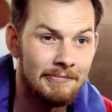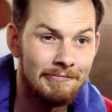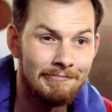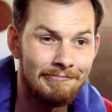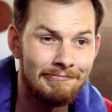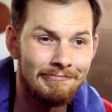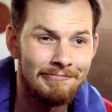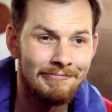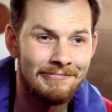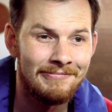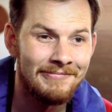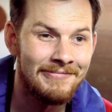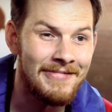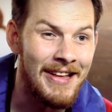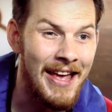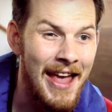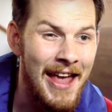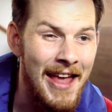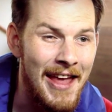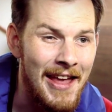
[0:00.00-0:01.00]
up and was like,
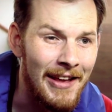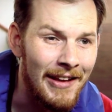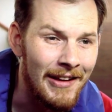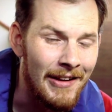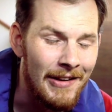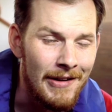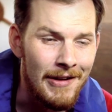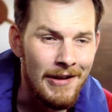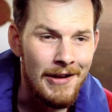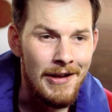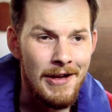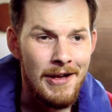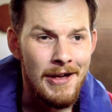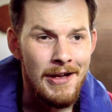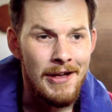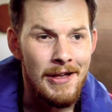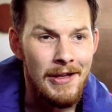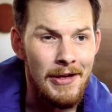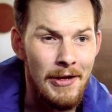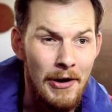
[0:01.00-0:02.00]
hey,
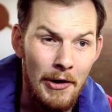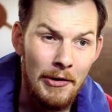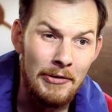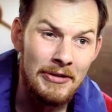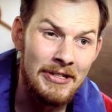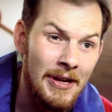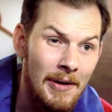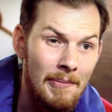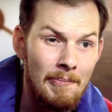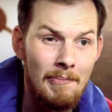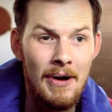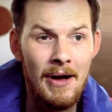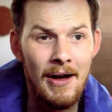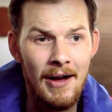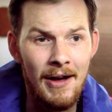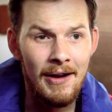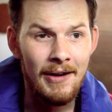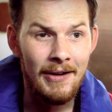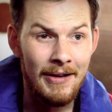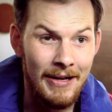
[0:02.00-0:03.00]
some
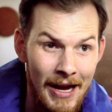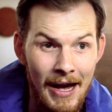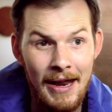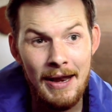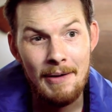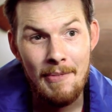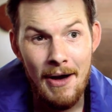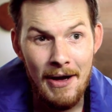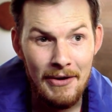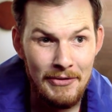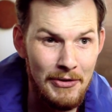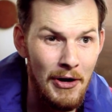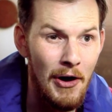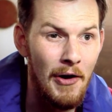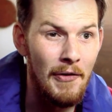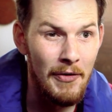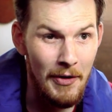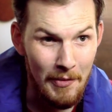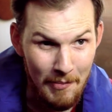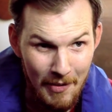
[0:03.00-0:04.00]
guy named Myles
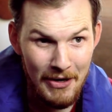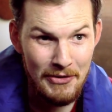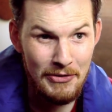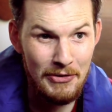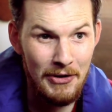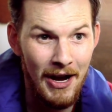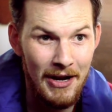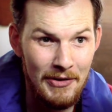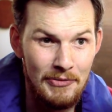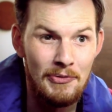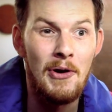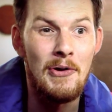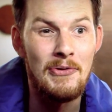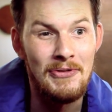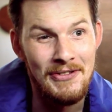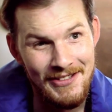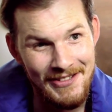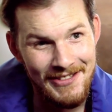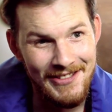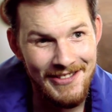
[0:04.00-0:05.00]
Scoville bought you guys
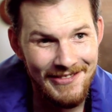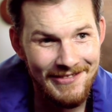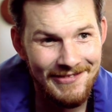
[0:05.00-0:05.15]
roses. I was